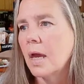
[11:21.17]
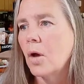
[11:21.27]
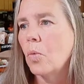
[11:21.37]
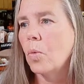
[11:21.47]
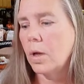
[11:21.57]

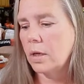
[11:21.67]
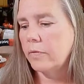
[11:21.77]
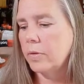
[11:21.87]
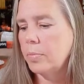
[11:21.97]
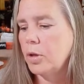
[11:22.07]
One
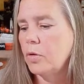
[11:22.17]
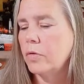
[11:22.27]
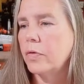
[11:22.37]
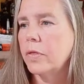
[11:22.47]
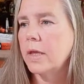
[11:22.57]
of the
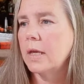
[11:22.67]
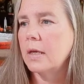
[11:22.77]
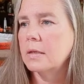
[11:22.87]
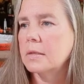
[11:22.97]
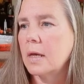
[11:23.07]
beautiful things